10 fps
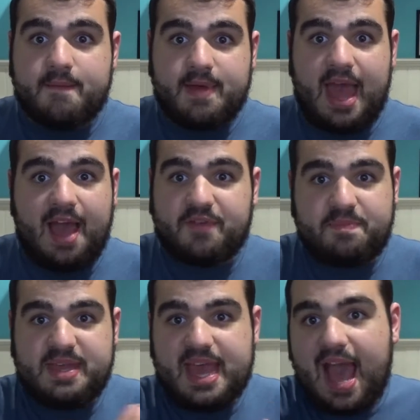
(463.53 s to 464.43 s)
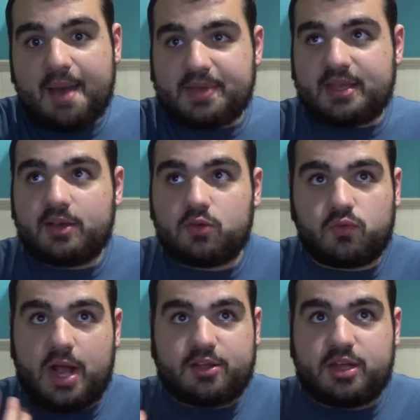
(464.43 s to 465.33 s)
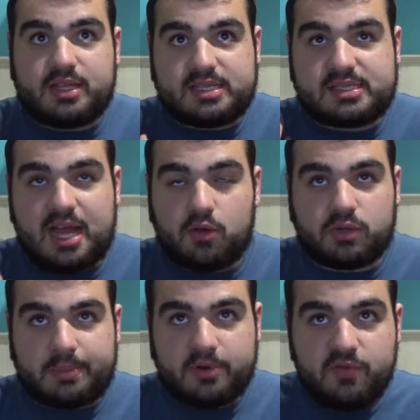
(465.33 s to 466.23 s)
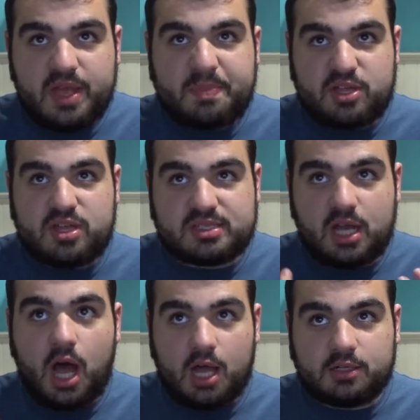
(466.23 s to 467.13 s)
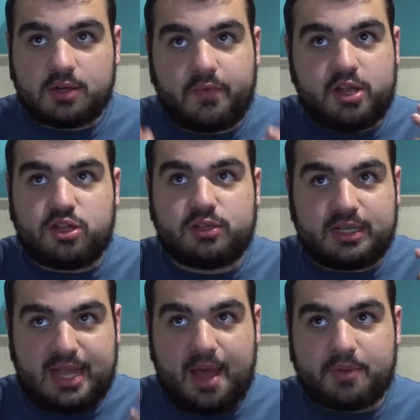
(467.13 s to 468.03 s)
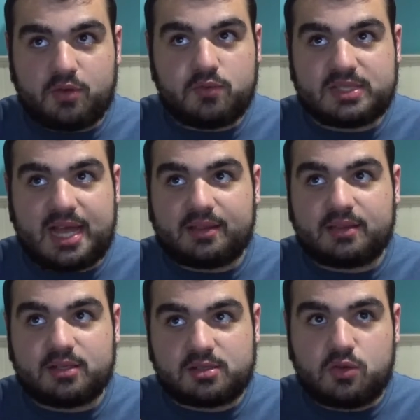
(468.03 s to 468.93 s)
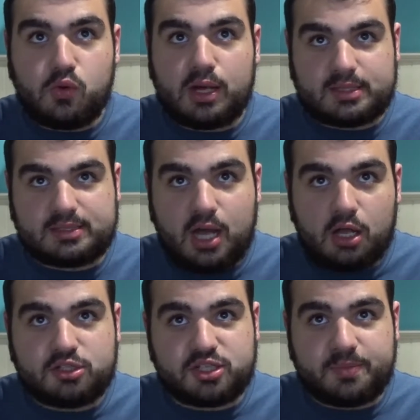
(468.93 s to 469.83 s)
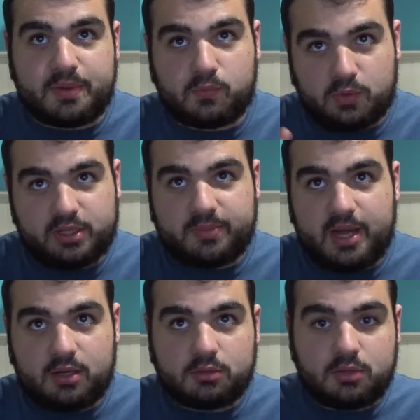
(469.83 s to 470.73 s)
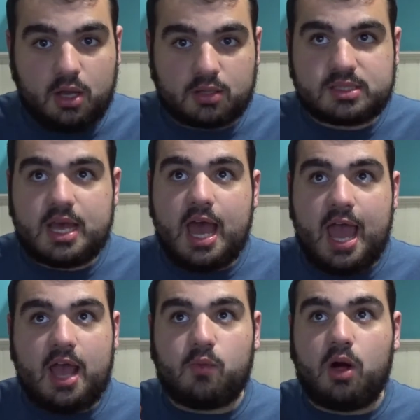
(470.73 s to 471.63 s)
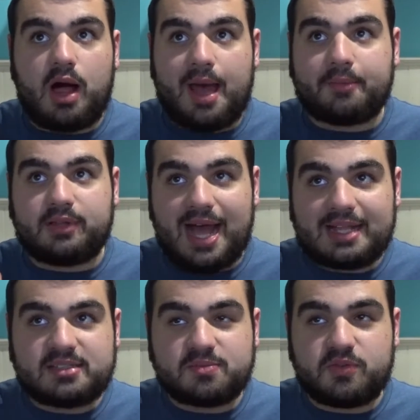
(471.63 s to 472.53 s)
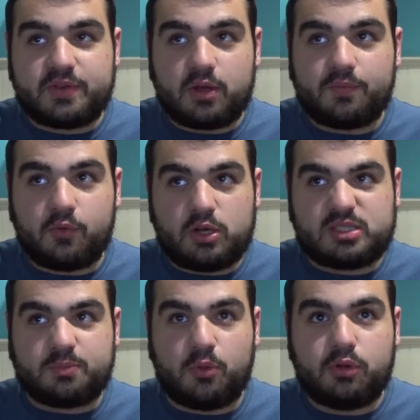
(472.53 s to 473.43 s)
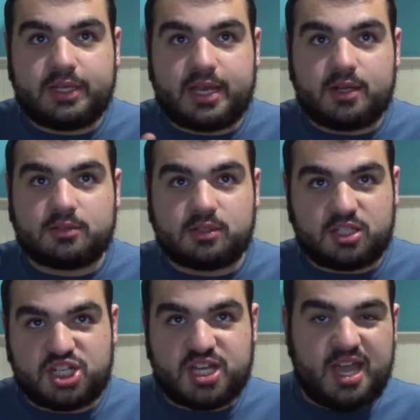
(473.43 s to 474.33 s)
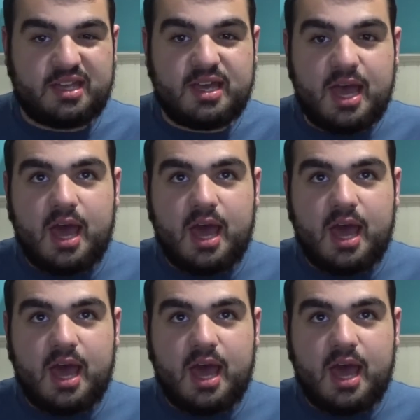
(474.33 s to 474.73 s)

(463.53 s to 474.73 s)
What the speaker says: have it be Abby. Gretchen is not only movie, but she's hotter and richer than Abby, who's at their school on a scholarship and worried about her looks. And while I'm glad this movie avoids a bully character cliche,